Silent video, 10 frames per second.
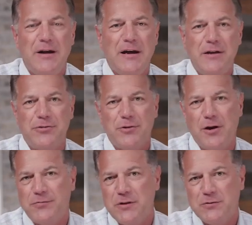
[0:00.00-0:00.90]
He
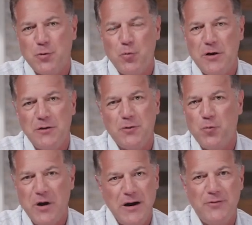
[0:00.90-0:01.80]
thought that the wind
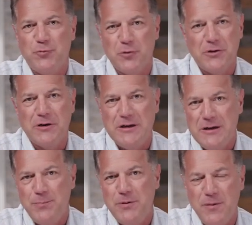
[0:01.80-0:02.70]
and waves were going to
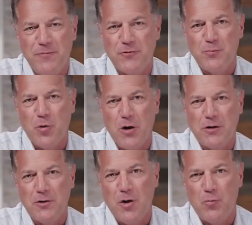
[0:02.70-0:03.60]
keep him from
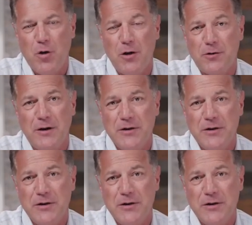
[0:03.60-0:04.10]
walking on water,